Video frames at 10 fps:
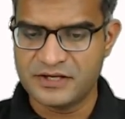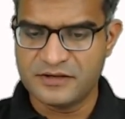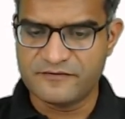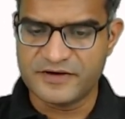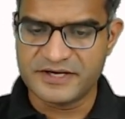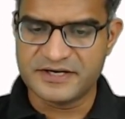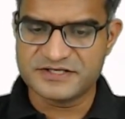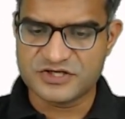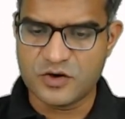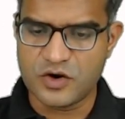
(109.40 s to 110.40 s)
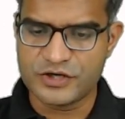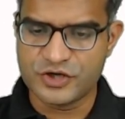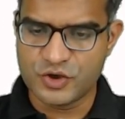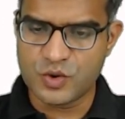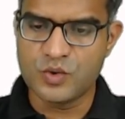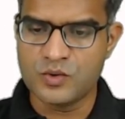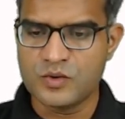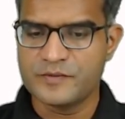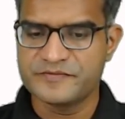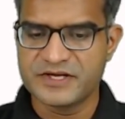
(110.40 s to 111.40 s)
For slot 2,
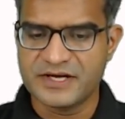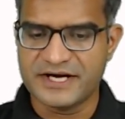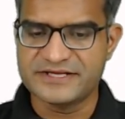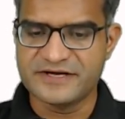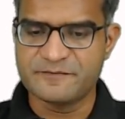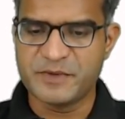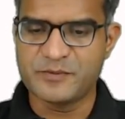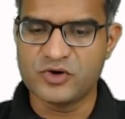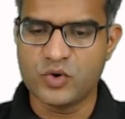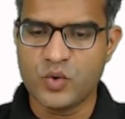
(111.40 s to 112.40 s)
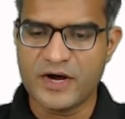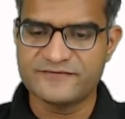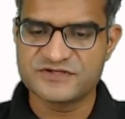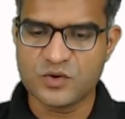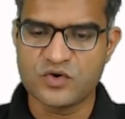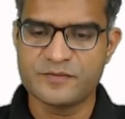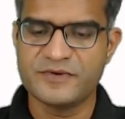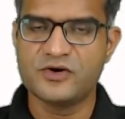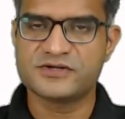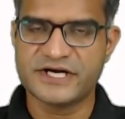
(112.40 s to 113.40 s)
I think people who have scored
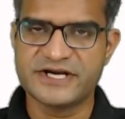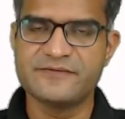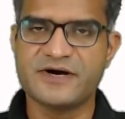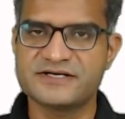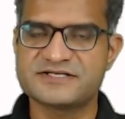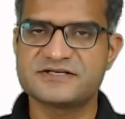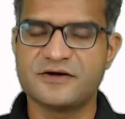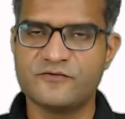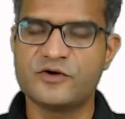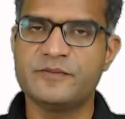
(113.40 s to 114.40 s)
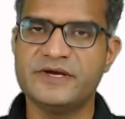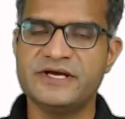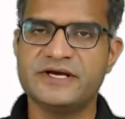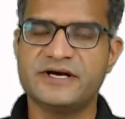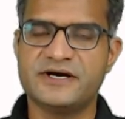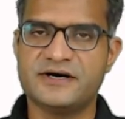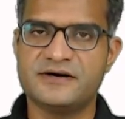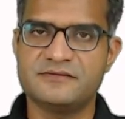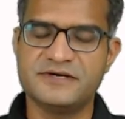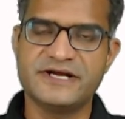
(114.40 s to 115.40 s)
below 30 marks would be
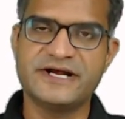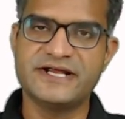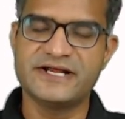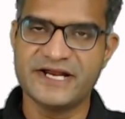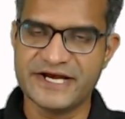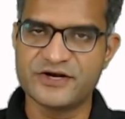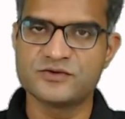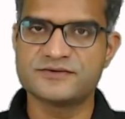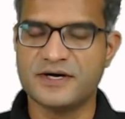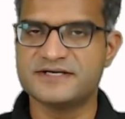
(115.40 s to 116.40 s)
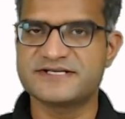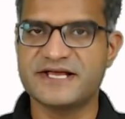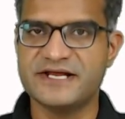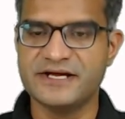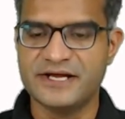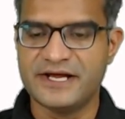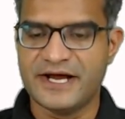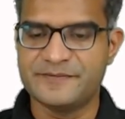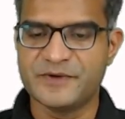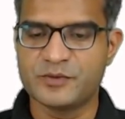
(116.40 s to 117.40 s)
getting negative scaling,
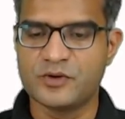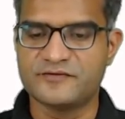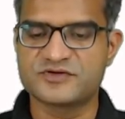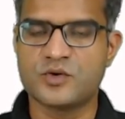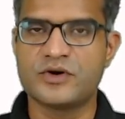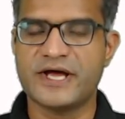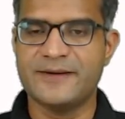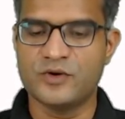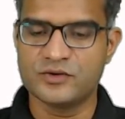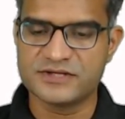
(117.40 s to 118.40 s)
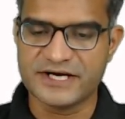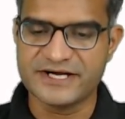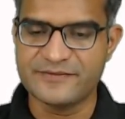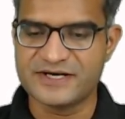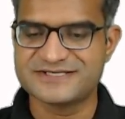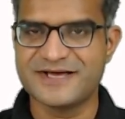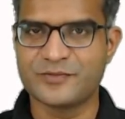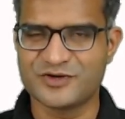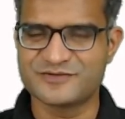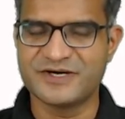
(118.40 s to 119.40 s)
and people who have scored above 30 marks,
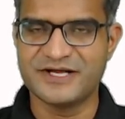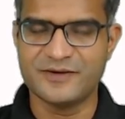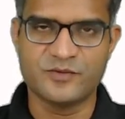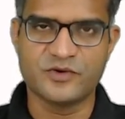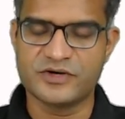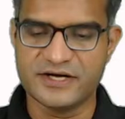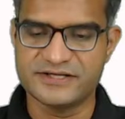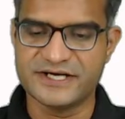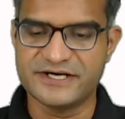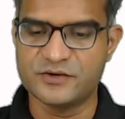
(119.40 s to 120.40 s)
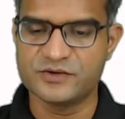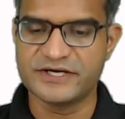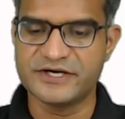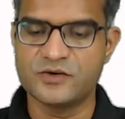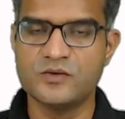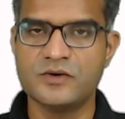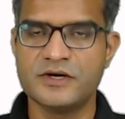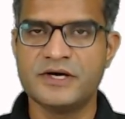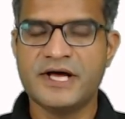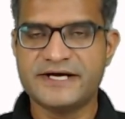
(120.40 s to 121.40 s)
approximately about 30 to 32,
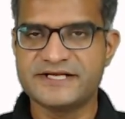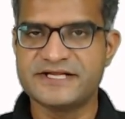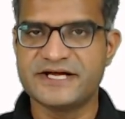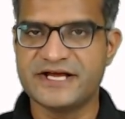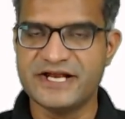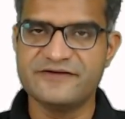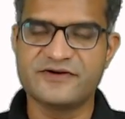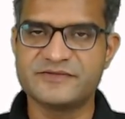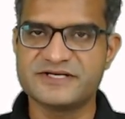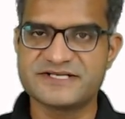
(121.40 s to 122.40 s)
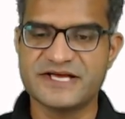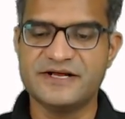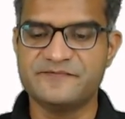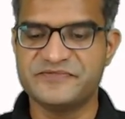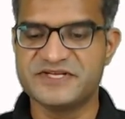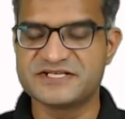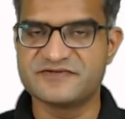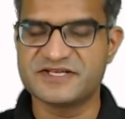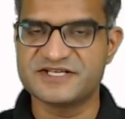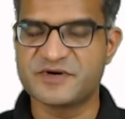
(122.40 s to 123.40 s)
I think they are gaining from the scaling. This is
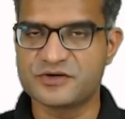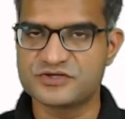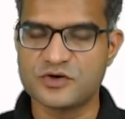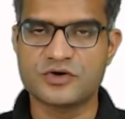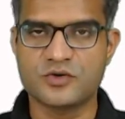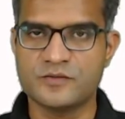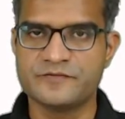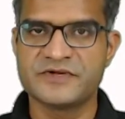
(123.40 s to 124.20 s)
with respect to slot 2.